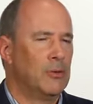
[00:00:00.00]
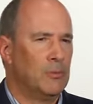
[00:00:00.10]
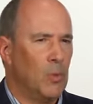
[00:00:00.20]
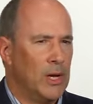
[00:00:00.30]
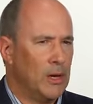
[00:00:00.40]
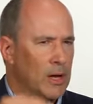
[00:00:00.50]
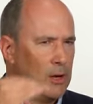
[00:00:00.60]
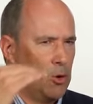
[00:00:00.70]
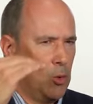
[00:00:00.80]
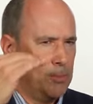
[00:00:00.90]
way to kind of
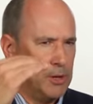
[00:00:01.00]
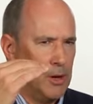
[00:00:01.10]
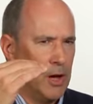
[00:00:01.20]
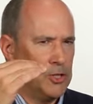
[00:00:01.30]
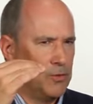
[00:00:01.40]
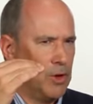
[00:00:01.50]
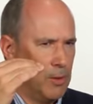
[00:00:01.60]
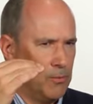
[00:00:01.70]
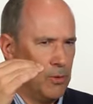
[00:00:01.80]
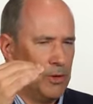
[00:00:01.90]
go up the notch of
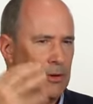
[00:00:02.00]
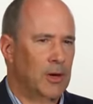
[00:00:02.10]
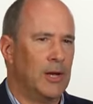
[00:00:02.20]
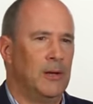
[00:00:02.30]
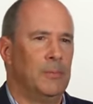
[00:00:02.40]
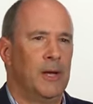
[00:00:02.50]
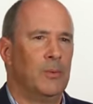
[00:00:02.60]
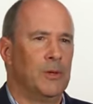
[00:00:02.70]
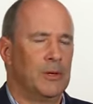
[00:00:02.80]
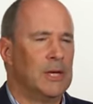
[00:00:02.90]
comfort that you're getting in bed
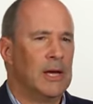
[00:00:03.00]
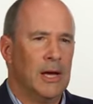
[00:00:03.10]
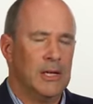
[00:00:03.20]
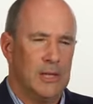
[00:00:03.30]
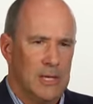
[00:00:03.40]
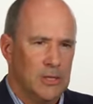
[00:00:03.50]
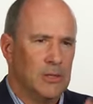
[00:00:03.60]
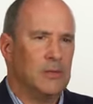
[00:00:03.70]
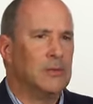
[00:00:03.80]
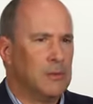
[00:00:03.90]
with a
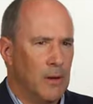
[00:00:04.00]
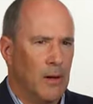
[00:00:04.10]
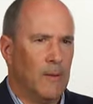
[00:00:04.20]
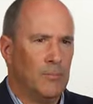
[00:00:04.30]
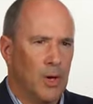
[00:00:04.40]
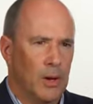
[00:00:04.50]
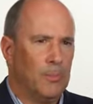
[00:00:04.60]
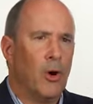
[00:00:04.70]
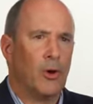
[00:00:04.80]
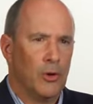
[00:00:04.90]
decent
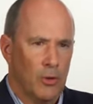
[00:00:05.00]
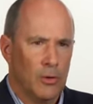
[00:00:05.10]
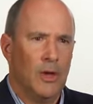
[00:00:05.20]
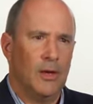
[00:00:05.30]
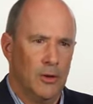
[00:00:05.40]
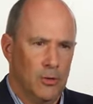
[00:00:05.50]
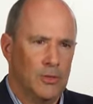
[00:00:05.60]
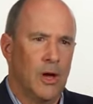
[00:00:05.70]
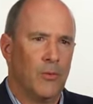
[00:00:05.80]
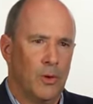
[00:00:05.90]
partner in your
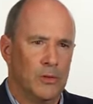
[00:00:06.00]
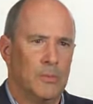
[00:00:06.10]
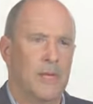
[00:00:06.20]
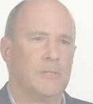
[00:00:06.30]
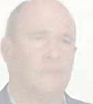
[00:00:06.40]
software space.